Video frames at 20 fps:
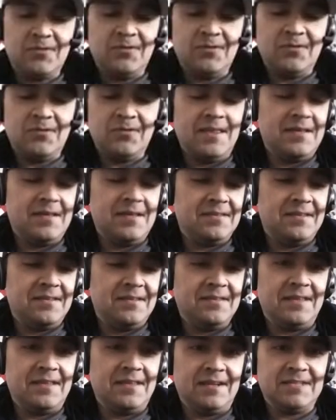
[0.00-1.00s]
And
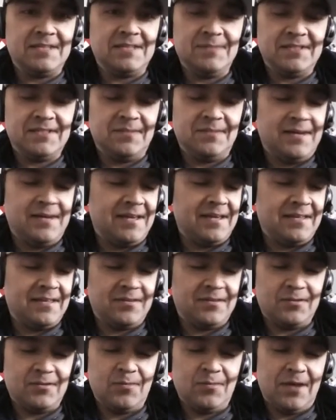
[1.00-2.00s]
that leads me to you. I
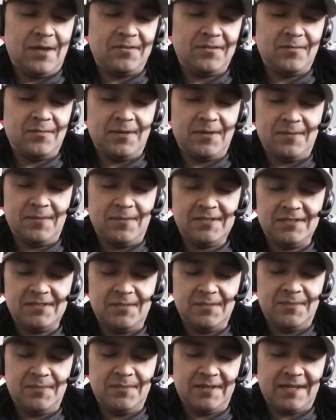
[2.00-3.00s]
think you might have
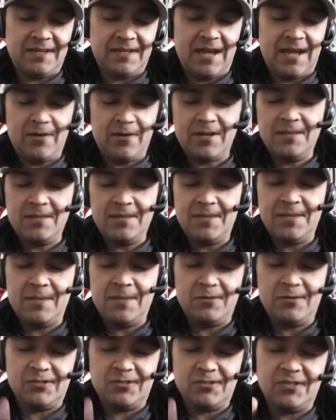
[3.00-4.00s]
mentioned it, but like, how are you going to be
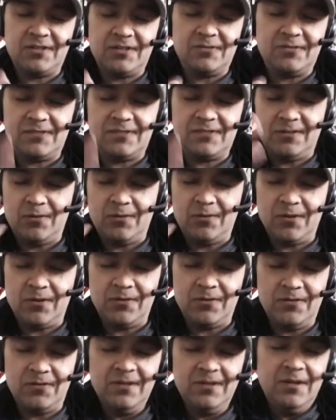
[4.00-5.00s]
able to juggle
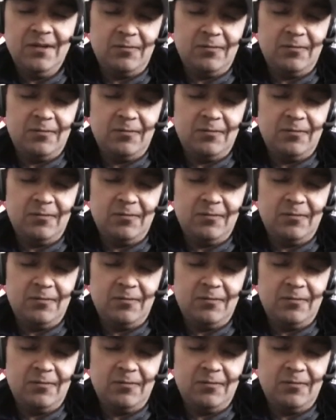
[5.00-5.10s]
Loyal?